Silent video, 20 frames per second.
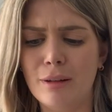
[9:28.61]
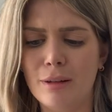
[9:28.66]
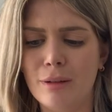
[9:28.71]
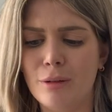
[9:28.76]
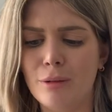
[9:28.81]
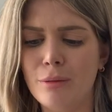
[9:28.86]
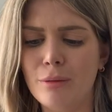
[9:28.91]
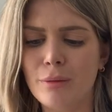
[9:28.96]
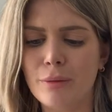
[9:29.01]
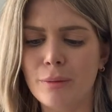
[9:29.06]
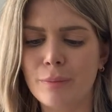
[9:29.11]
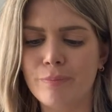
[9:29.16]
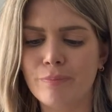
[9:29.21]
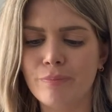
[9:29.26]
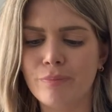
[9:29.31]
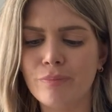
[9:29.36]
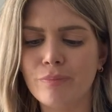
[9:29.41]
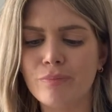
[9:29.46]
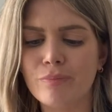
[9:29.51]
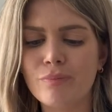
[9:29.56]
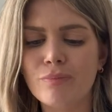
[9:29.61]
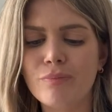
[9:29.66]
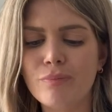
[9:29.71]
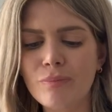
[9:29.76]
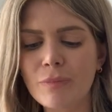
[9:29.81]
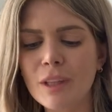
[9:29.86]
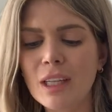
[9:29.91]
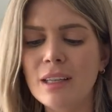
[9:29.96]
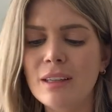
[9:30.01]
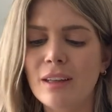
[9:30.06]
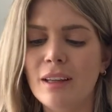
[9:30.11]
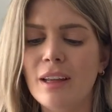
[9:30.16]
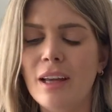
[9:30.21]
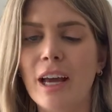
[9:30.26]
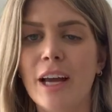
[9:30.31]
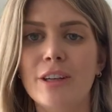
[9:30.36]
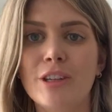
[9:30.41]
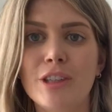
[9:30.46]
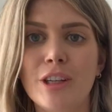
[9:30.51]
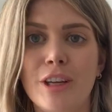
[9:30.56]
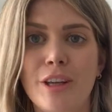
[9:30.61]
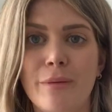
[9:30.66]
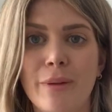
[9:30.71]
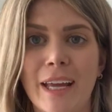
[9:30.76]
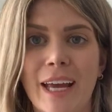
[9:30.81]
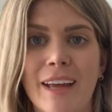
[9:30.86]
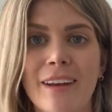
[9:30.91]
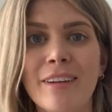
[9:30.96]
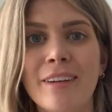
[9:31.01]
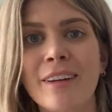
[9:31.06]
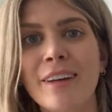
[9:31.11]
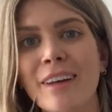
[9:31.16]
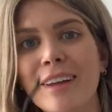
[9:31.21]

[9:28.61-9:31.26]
Oh, and show you again.